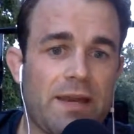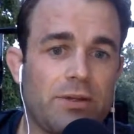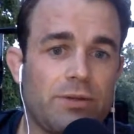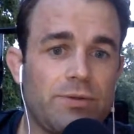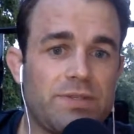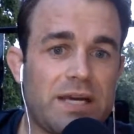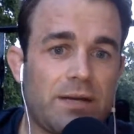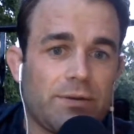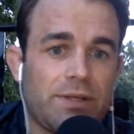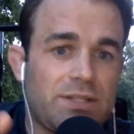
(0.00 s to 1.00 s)
includes not
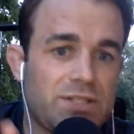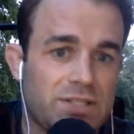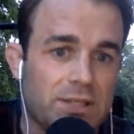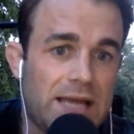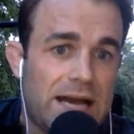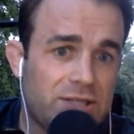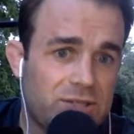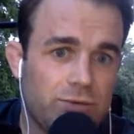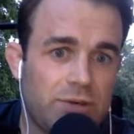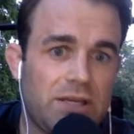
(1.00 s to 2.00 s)
only just the lock
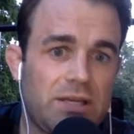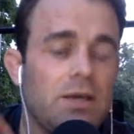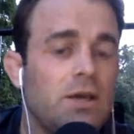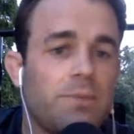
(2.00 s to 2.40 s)
screen,